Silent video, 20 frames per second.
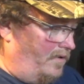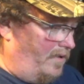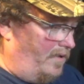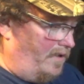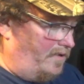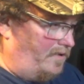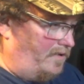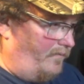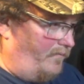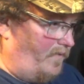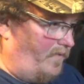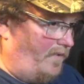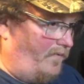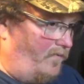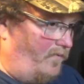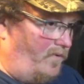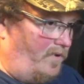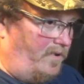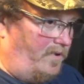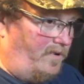That's the fifth
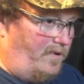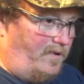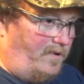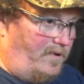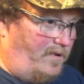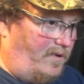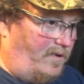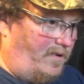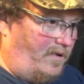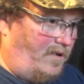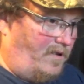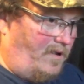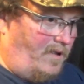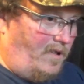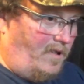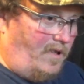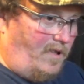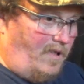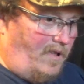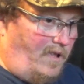one.
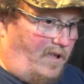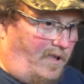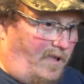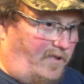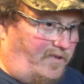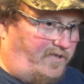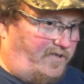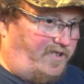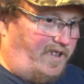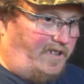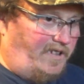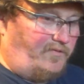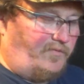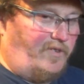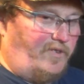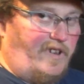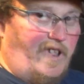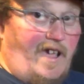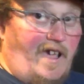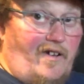Sixth
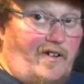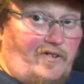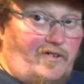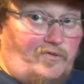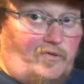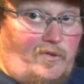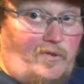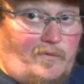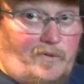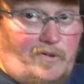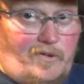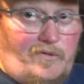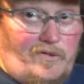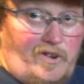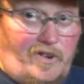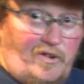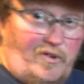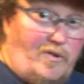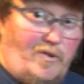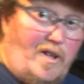one. Now here's what we're going
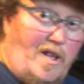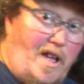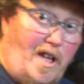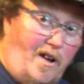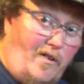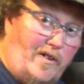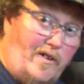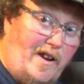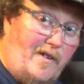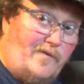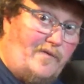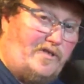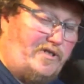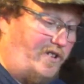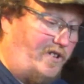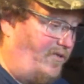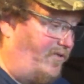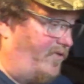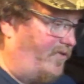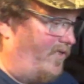to do on every
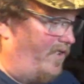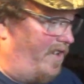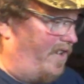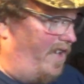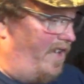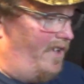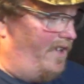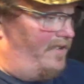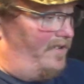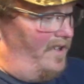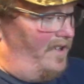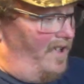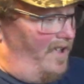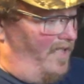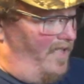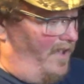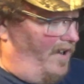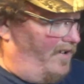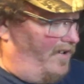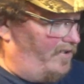cylinder again.
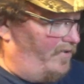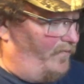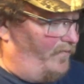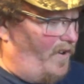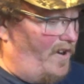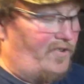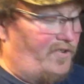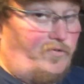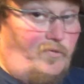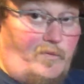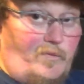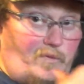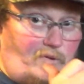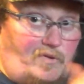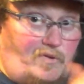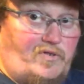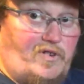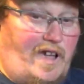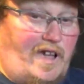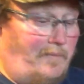There's the first one. We're
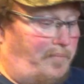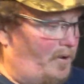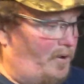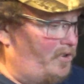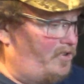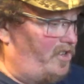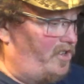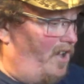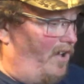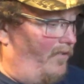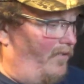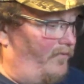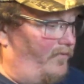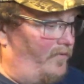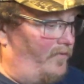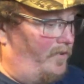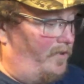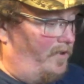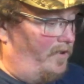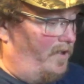going to try push
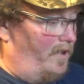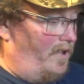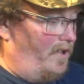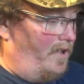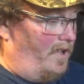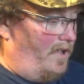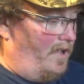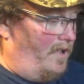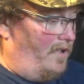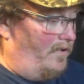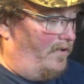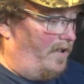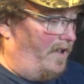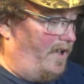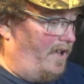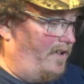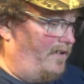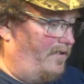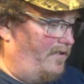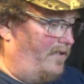off.
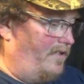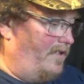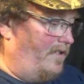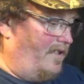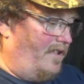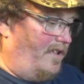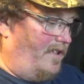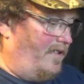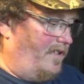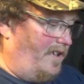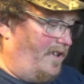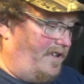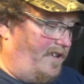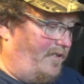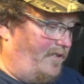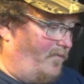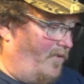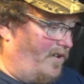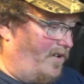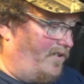Okay, it
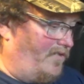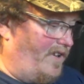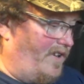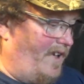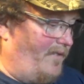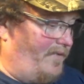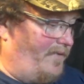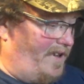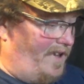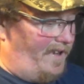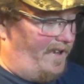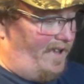didn't work on that one.